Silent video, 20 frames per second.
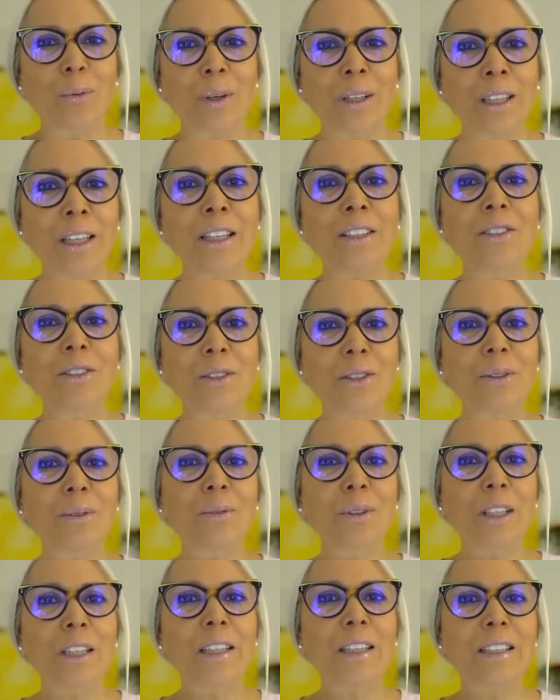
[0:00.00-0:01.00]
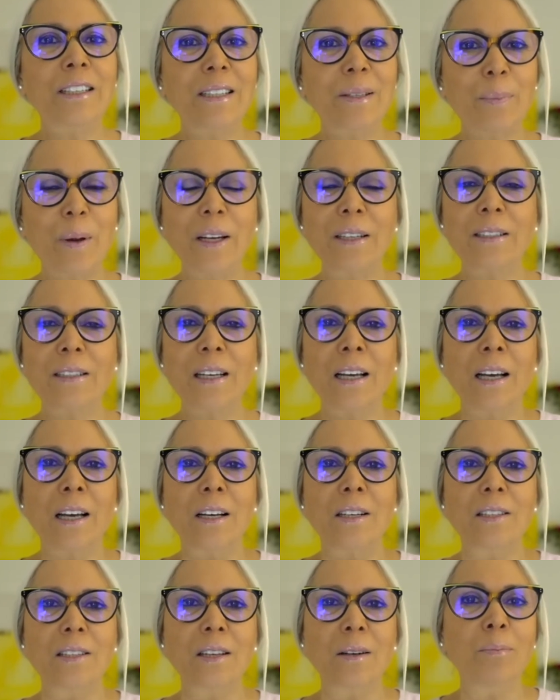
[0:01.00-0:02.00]
We need to really spend
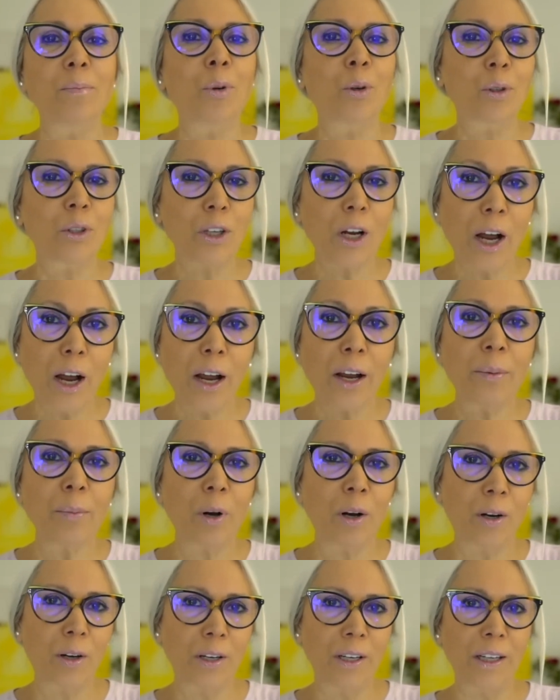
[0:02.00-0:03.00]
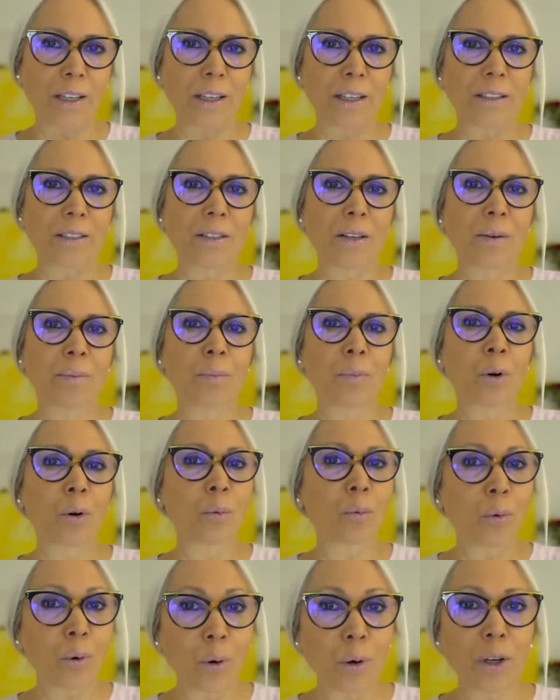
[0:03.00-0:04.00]
some more time on it and some
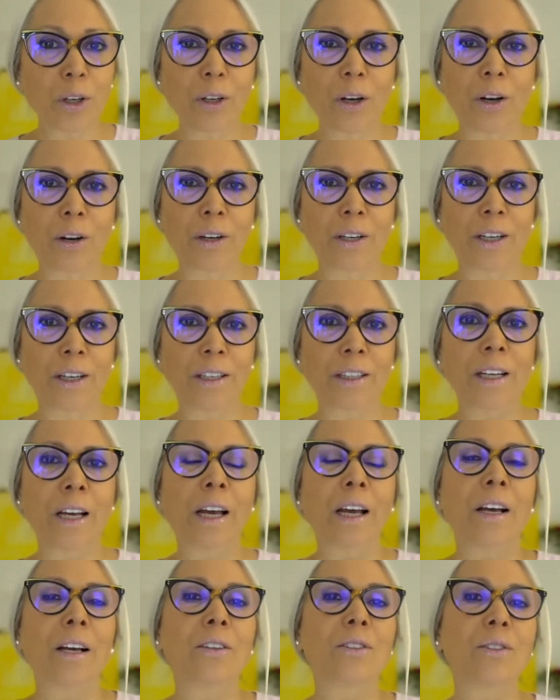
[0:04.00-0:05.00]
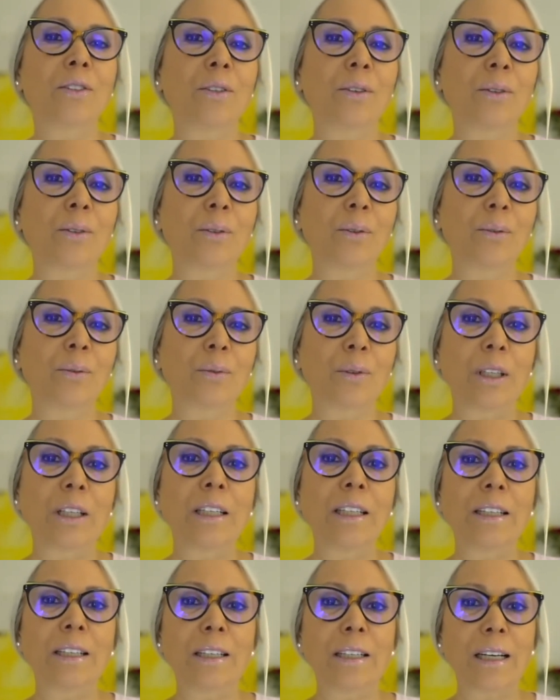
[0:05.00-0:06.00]
more work on it to
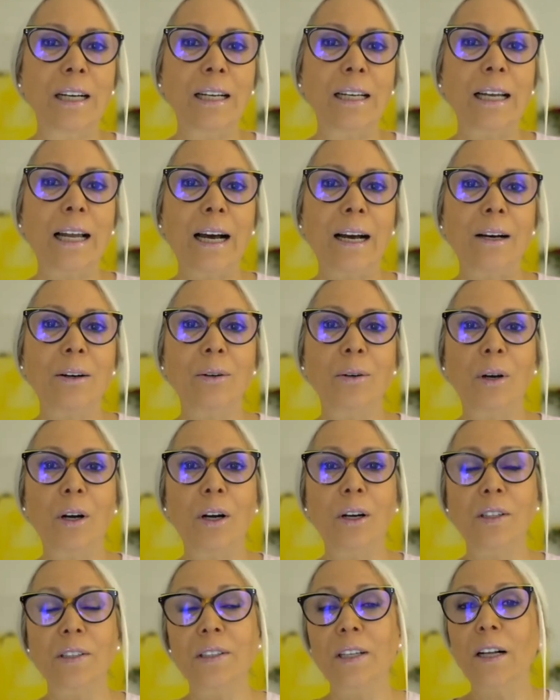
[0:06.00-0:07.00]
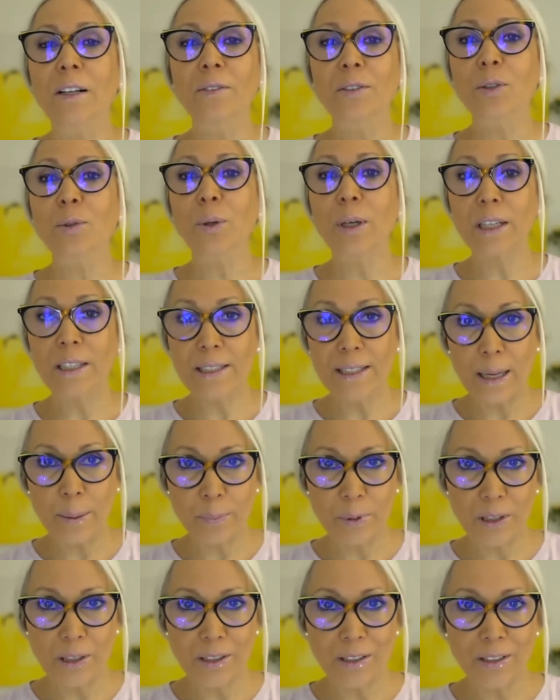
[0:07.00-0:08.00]
really allow ourselves to
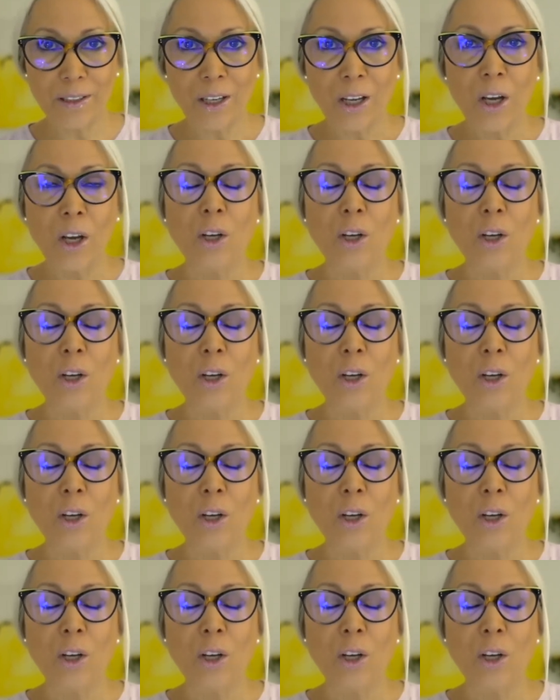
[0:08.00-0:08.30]
accept it.